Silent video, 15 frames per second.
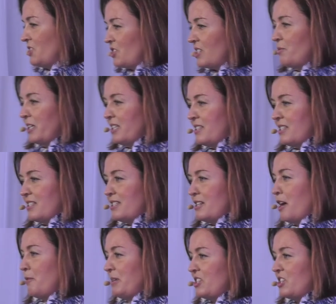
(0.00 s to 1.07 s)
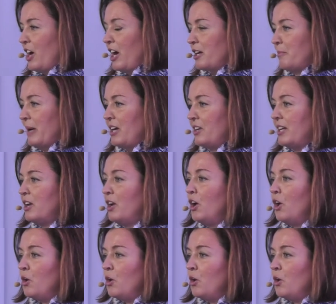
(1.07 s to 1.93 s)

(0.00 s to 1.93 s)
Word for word: I just wanted to stop and talk about it.